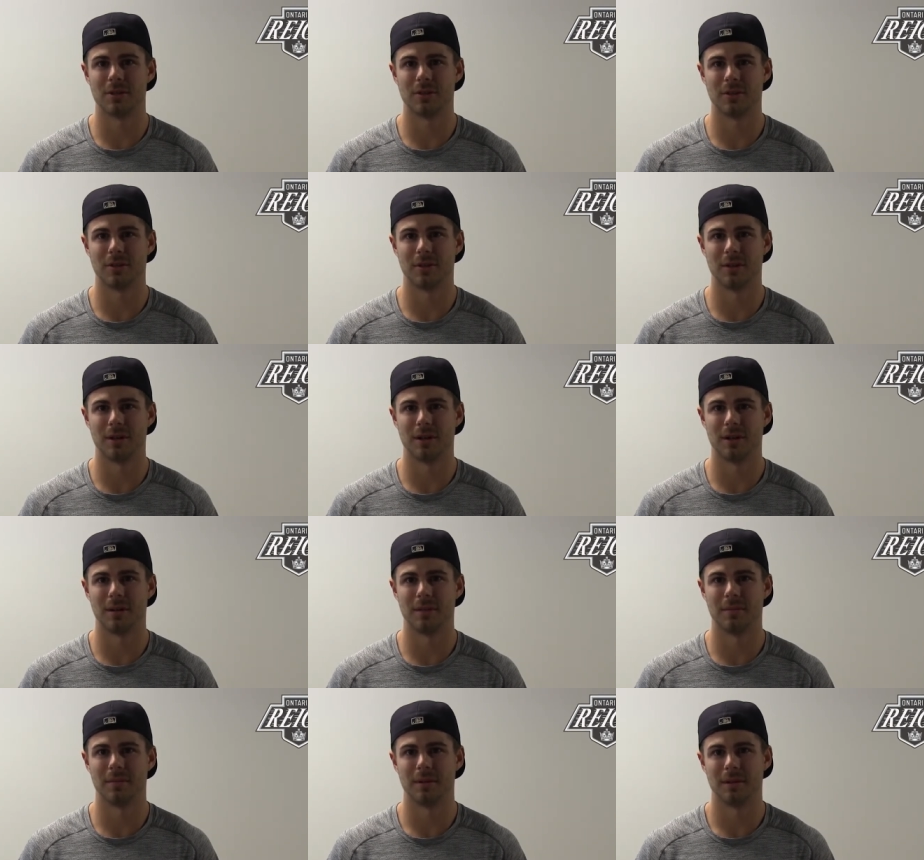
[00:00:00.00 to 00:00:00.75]

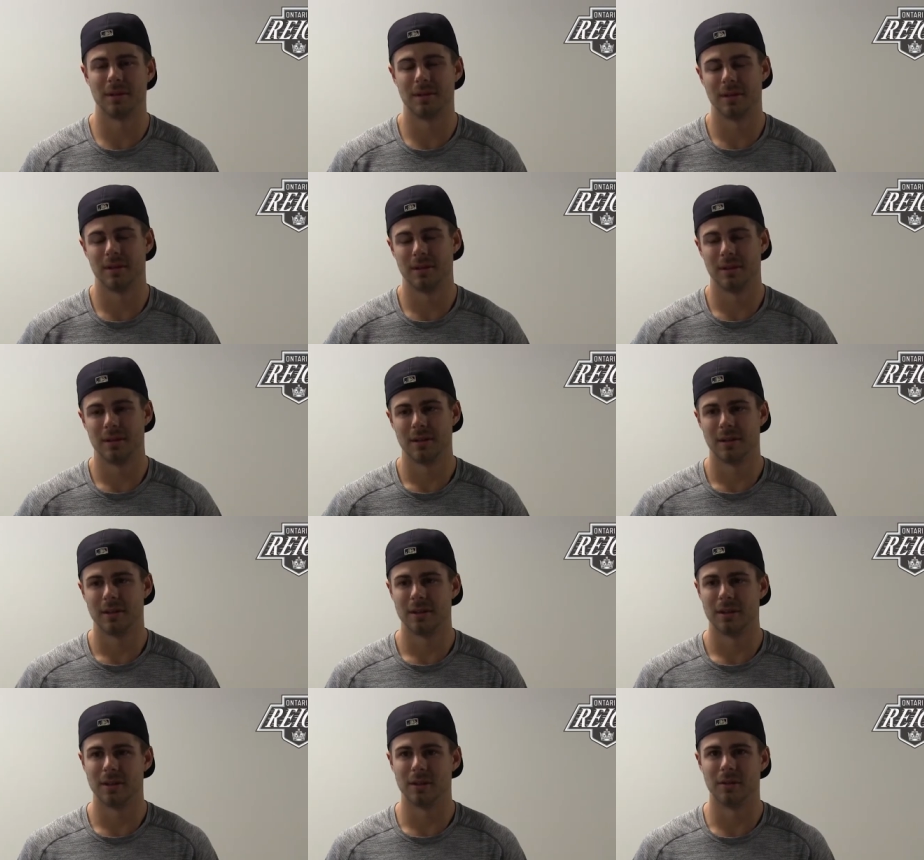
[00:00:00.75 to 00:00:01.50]
So
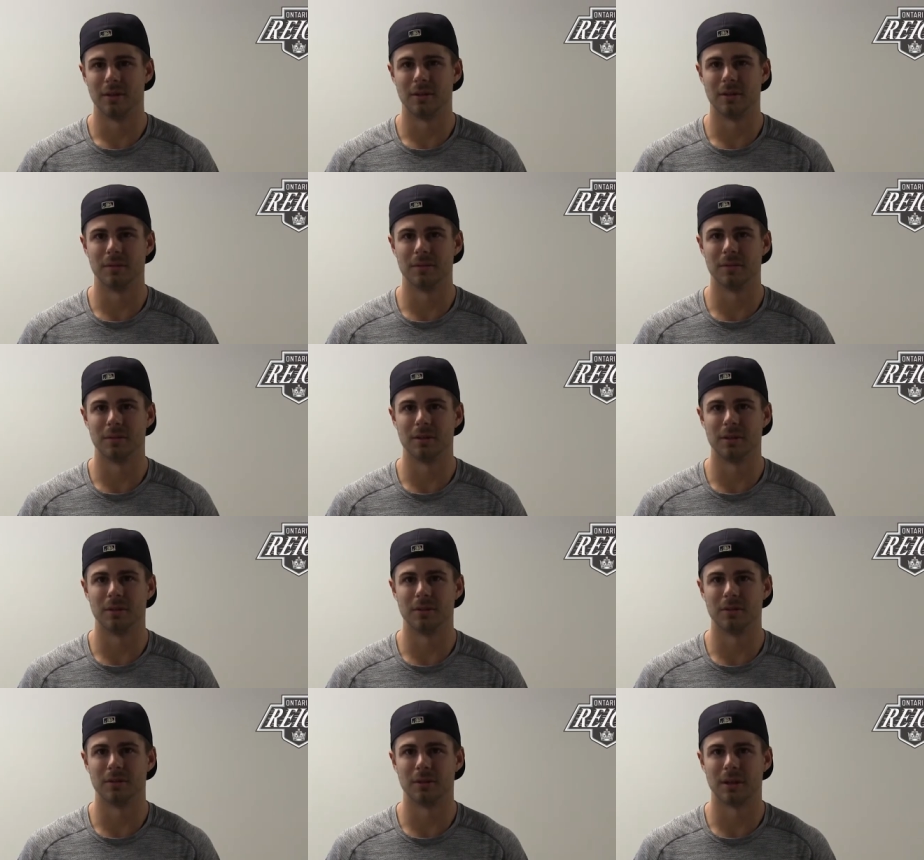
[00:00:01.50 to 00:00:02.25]

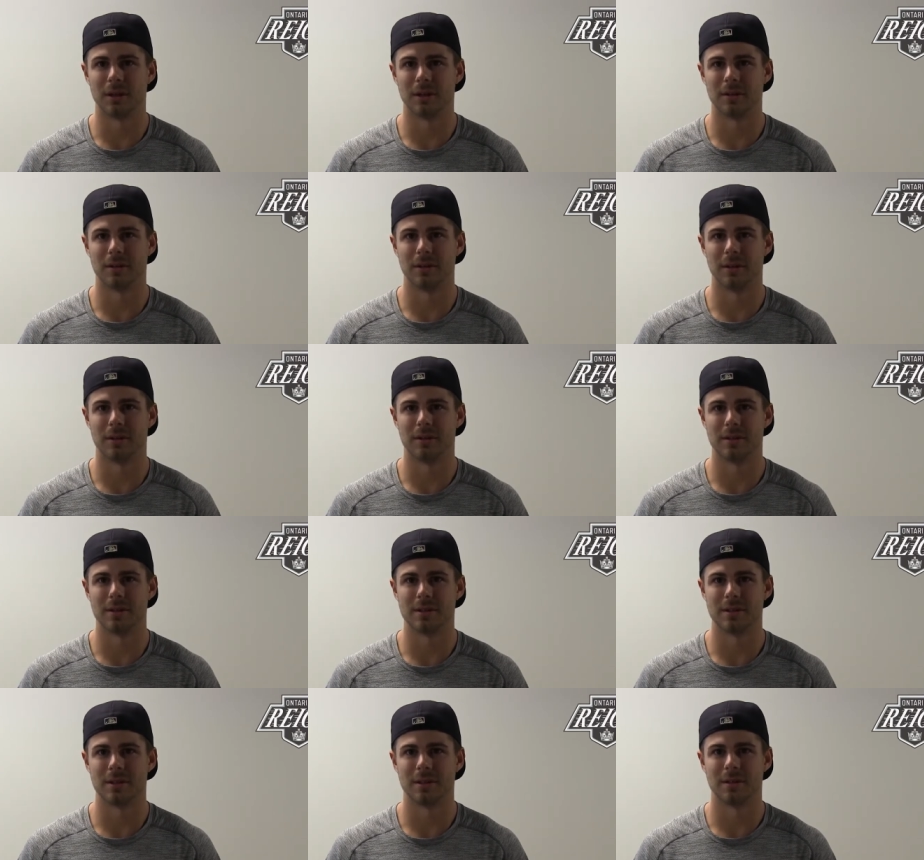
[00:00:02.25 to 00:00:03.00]
little record
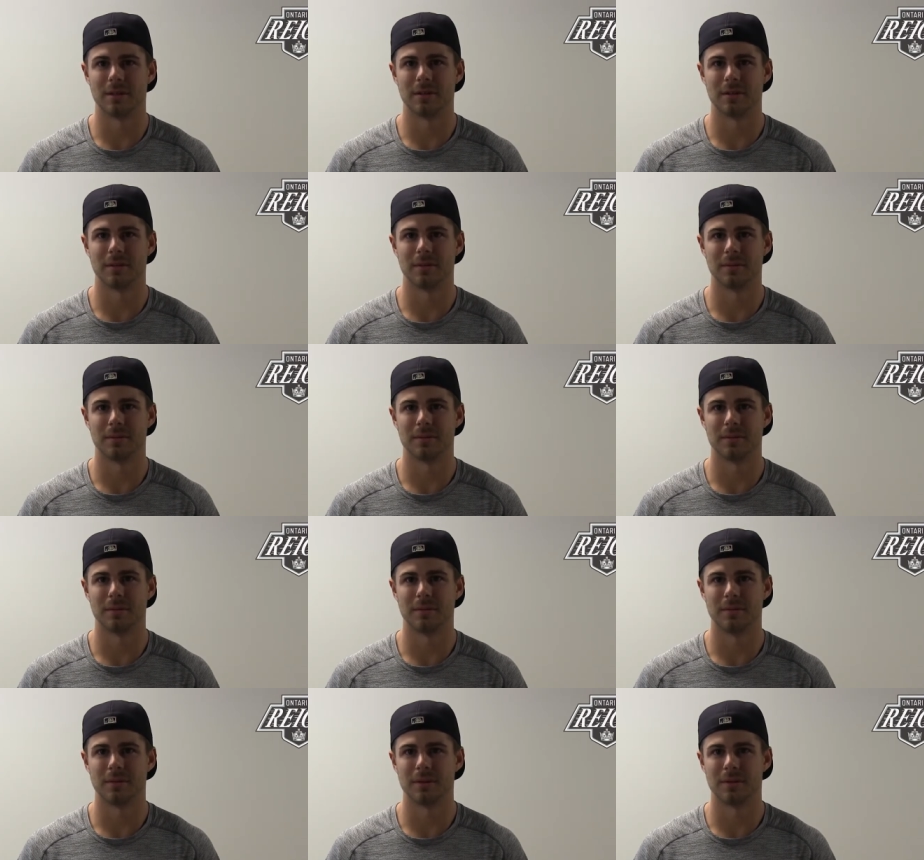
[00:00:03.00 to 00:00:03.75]
there is
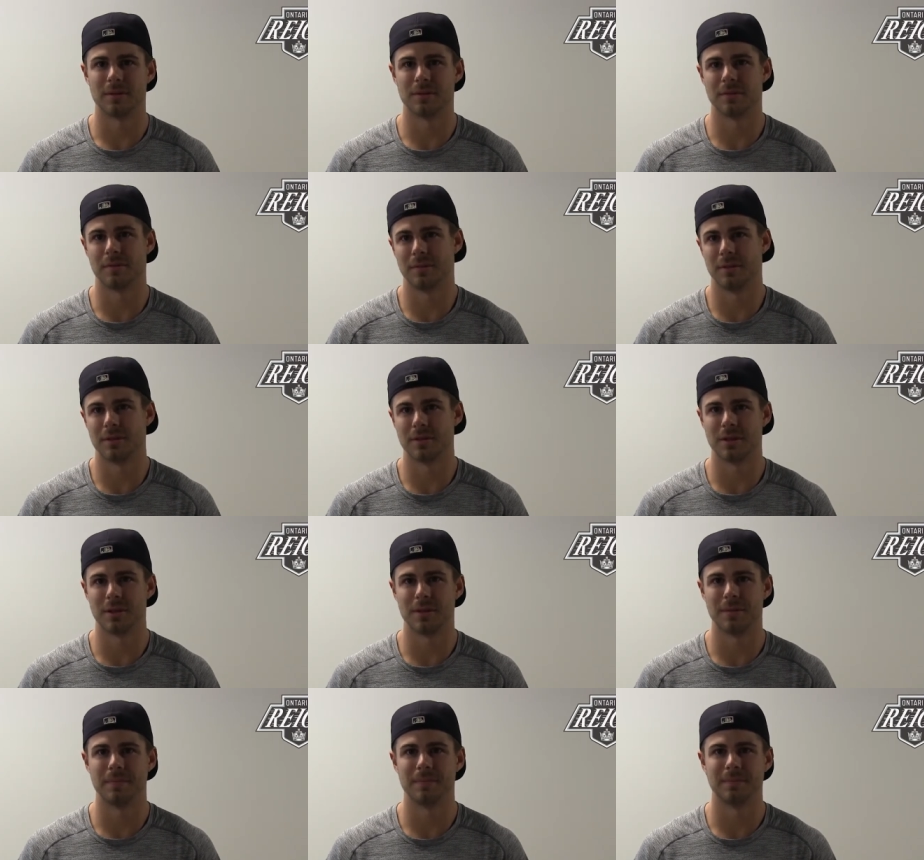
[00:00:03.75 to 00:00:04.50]

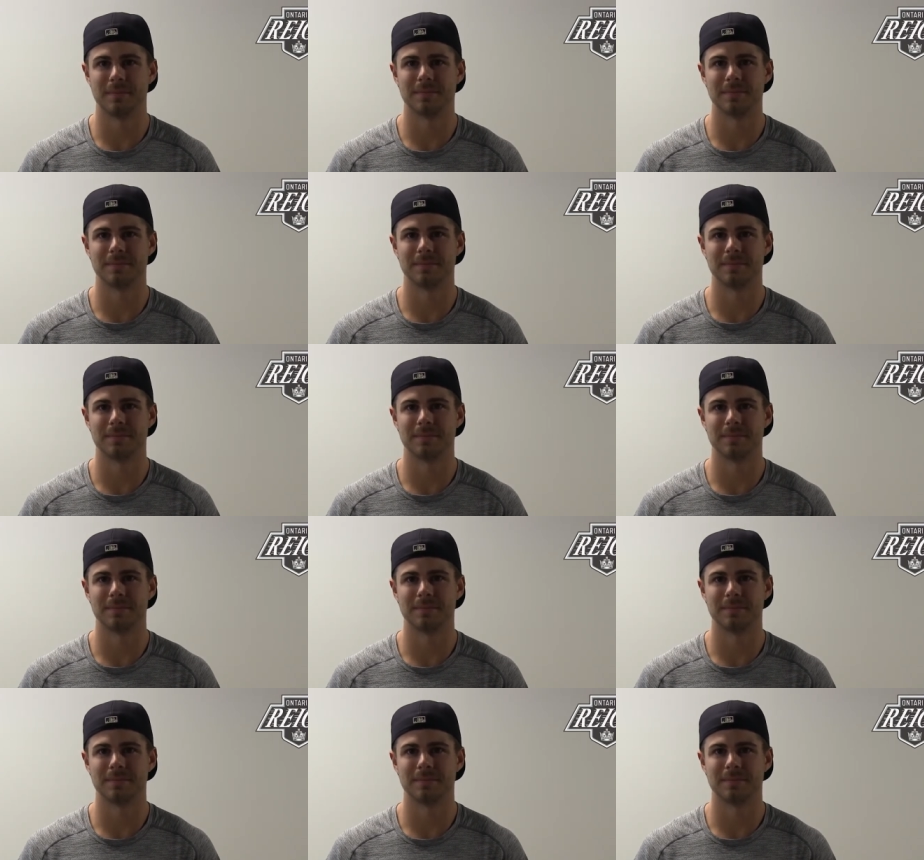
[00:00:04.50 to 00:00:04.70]
feels good.